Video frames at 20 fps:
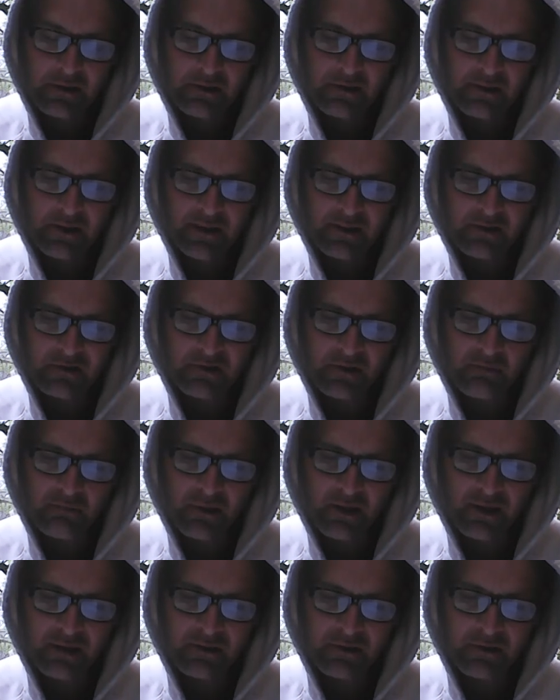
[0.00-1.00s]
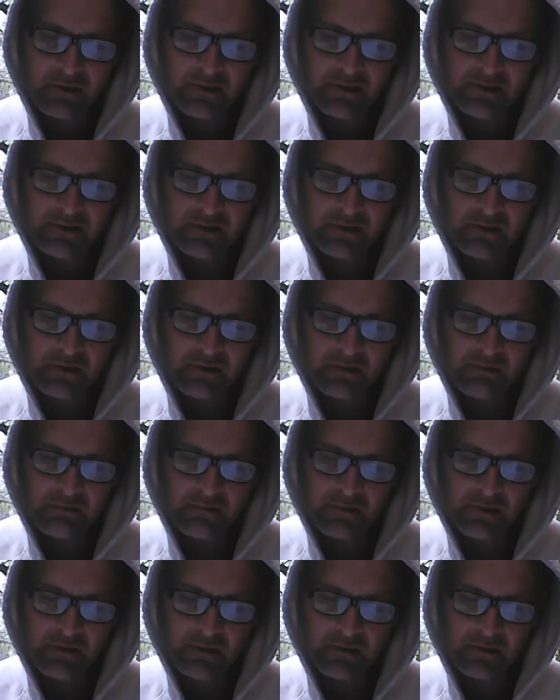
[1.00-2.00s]
got it shut back on. So
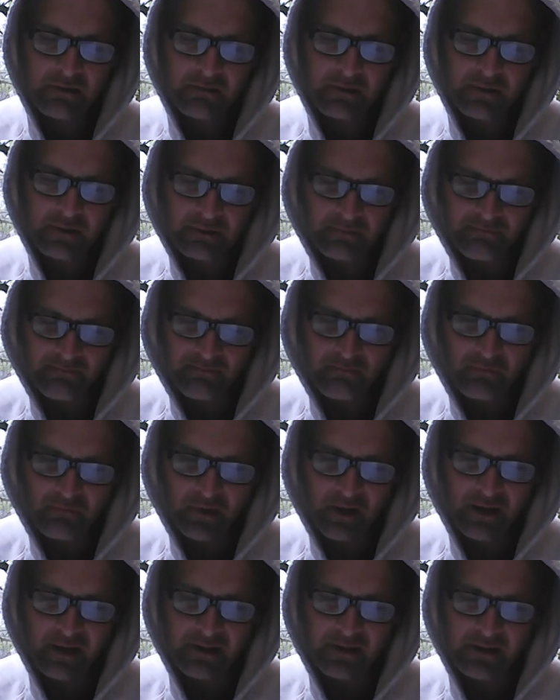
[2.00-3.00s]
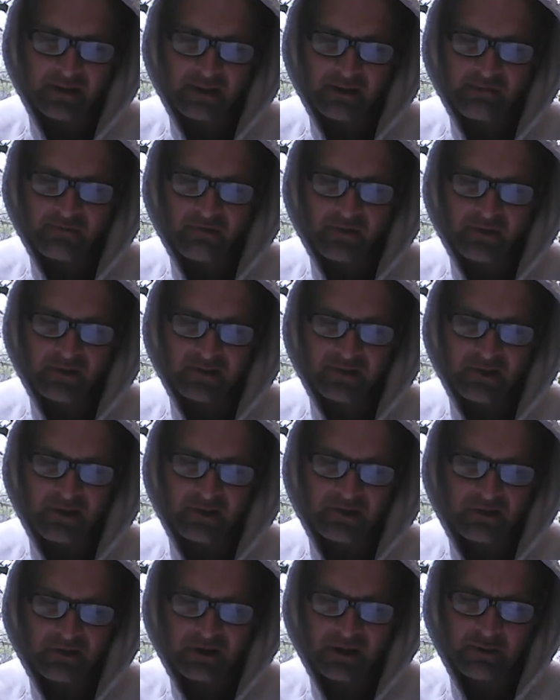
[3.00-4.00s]
the idea for this
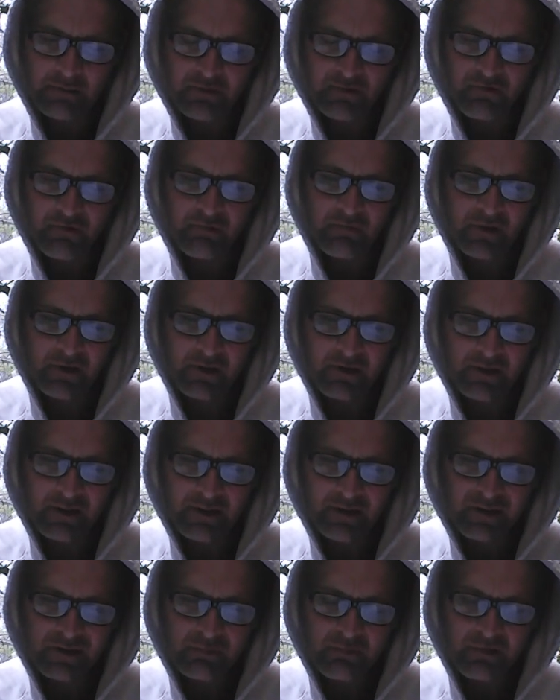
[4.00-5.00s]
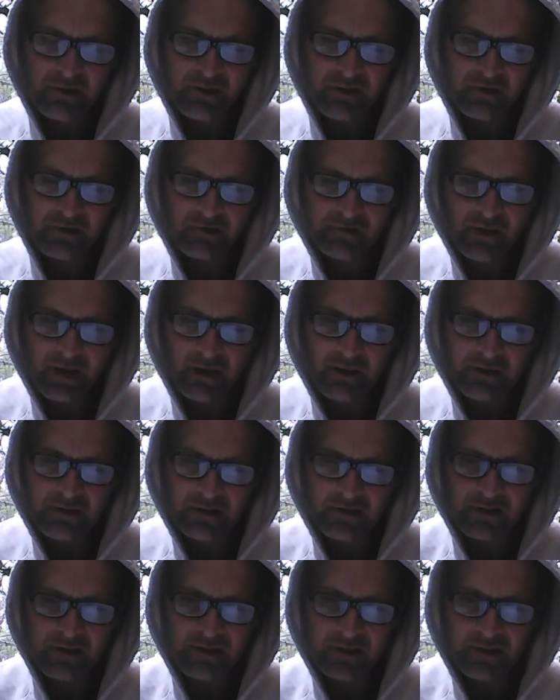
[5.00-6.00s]
also comes from the experiential
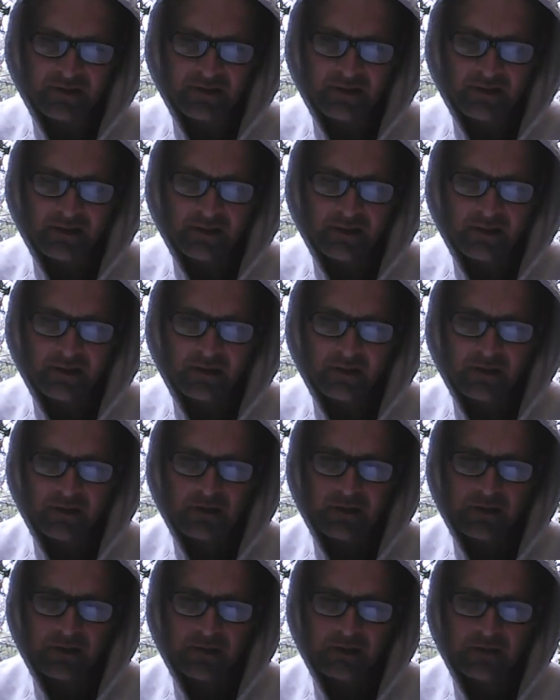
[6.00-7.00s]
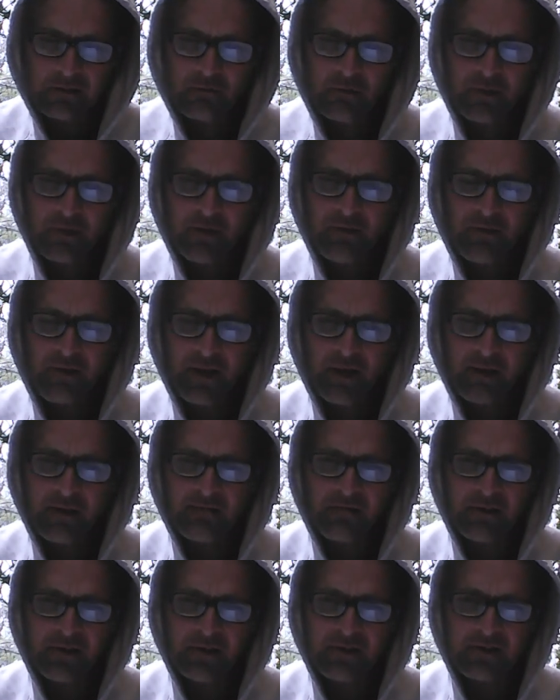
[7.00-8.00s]
knowledge that with
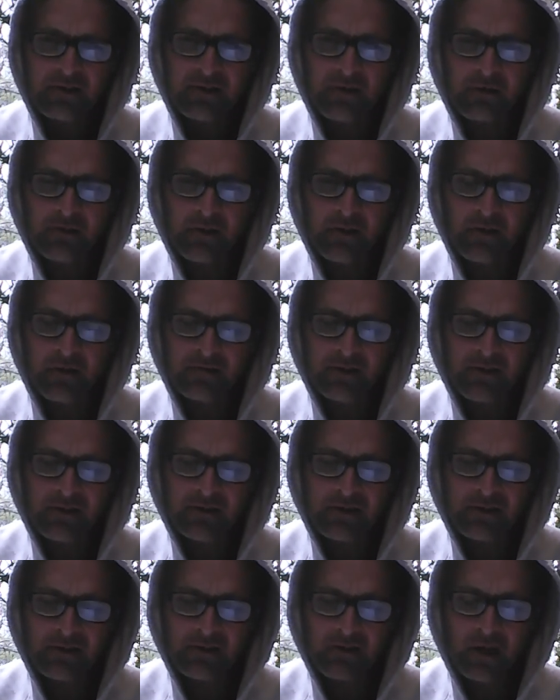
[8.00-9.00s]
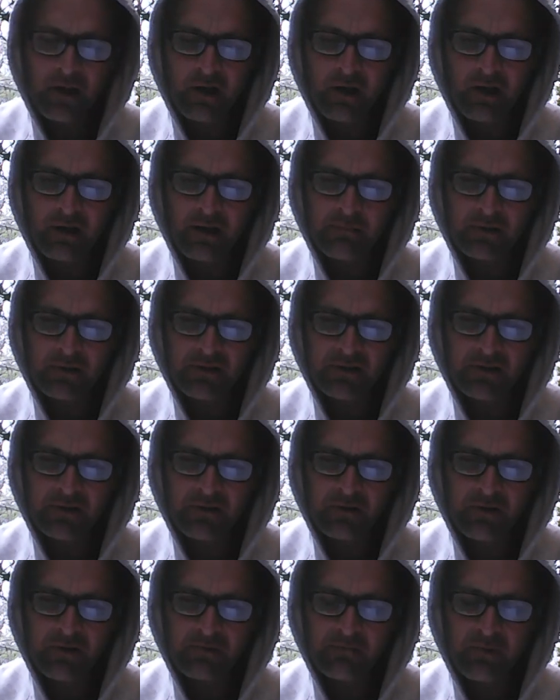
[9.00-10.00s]
every so-called easy job or
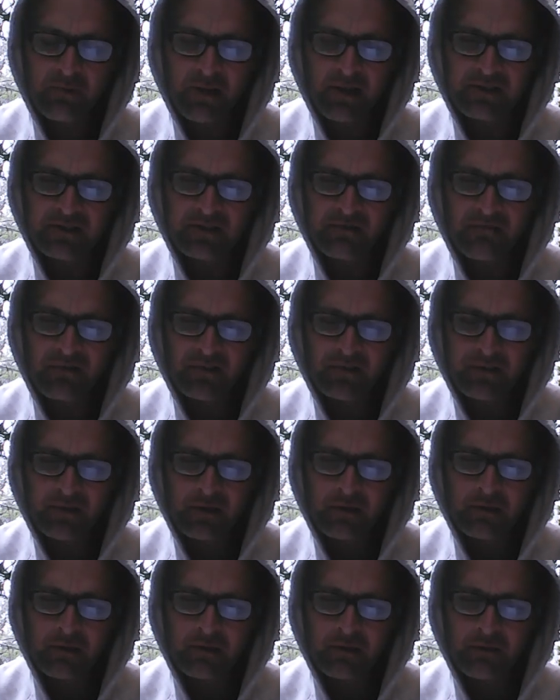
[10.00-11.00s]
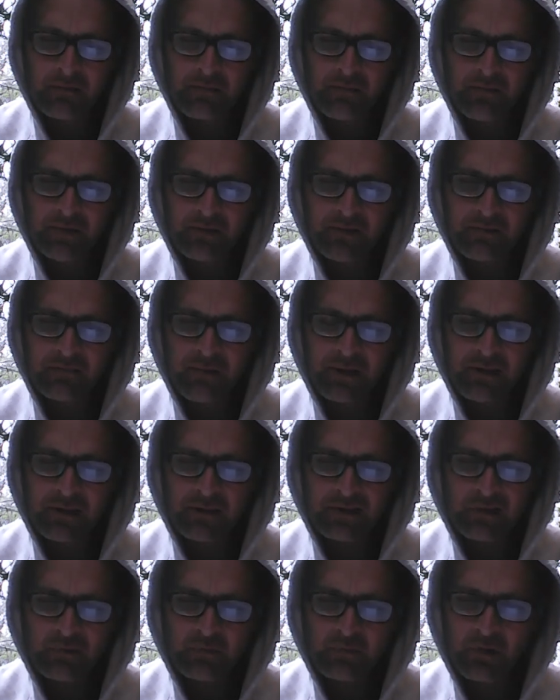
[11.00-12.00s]
so-called passive income, there's
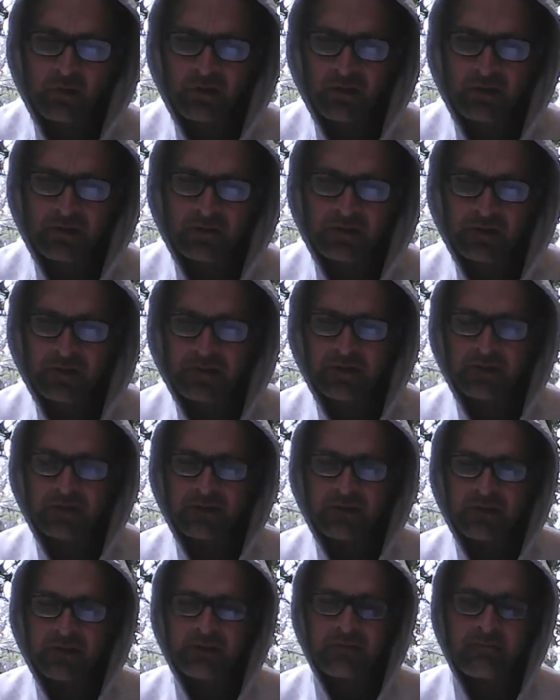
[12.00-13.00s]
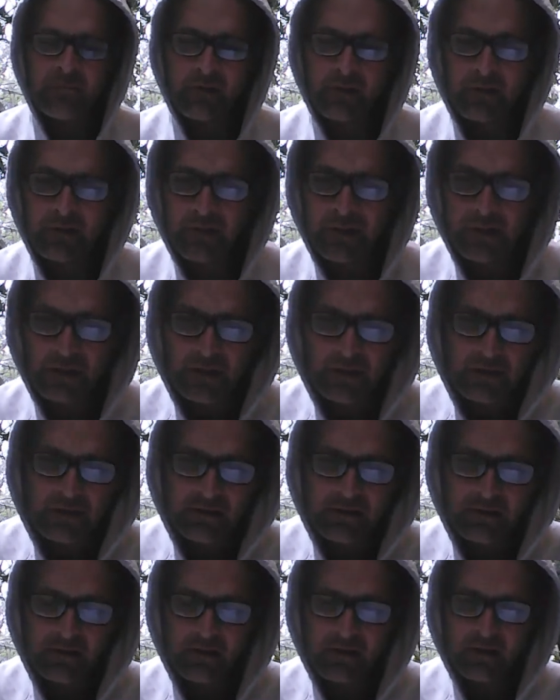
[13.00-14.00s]
maintenance work. There is
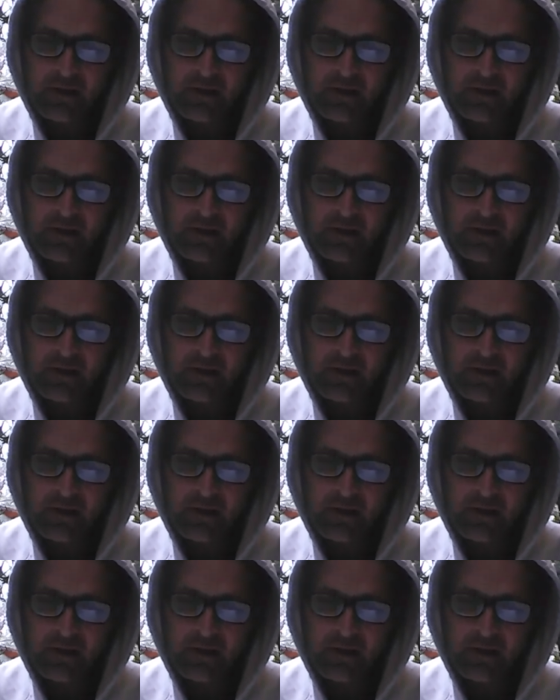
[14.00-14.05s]
you're going